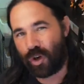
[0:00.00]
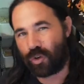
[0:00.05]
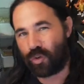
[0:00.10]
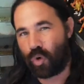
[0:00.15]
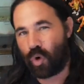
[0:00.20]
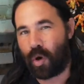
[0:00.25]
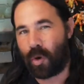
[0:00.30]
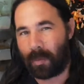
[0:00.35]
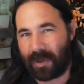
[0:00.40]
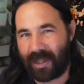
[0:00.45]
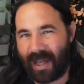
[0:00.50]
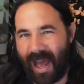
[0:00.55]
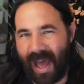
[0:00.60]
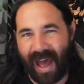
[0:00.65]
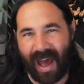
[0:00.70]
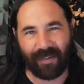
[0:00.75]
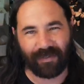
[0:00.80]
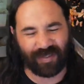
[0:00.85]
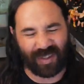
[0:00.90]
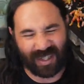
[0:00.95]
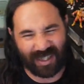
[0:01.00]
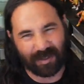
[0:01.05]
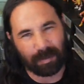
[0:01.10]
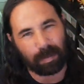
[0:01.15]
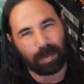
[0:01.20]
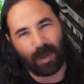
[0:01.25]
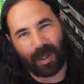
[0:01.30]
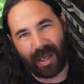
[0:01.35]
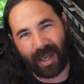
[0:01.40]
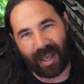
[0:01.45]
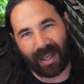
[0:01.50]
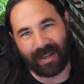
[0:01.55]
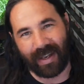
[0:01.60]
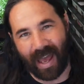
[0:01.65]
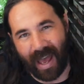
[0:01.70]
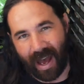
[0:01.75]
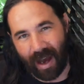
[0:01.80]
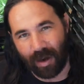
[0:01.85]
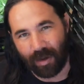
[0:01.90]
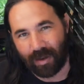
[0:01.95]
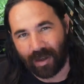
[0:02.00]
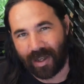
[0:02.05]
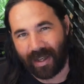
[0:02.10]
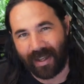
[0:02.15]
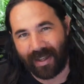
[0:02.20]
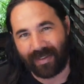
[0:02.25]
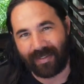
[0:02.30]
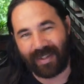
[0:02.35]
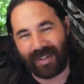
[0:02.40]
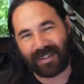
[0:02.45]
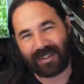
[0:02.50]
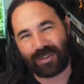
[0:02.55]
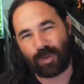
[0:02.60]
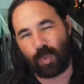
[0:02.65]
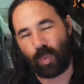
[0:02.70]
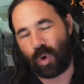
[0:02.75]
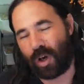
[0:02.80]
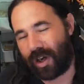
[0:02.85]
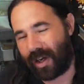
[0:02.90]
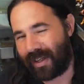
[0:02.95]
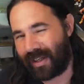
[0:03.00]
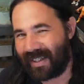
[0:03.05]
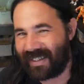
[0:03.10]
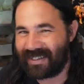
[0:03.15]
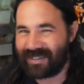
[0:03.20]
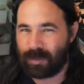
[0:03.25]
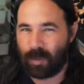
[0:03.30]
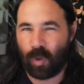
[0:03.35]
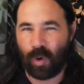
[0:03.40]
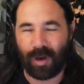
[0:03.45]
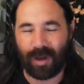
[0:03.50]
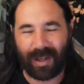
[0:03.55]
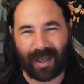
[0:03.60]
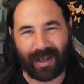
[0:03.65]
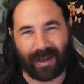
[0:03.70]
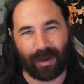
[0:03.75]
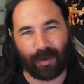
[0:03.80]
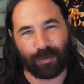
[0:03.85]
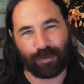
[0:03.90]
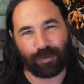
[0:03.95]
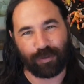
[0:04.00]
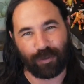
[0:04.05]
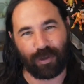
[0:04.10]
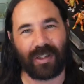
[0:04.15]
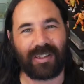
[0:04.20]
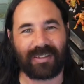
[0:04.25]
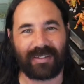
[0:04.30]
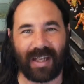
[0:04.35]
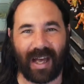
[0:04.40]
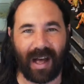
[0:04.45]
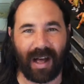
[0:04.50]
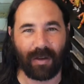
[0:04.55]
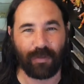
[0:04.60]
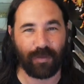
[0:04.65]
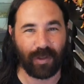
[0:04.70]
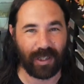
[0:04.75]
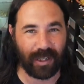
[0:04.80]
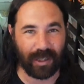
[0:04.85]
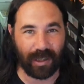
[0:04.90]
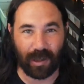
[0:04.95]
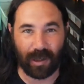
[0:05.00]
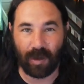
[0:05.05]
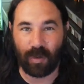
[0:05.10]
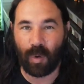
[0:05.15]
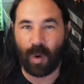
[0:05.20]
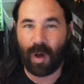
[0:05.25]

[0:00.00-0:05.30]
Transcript: Normally I have things planned out. This one is more like a freestyle video.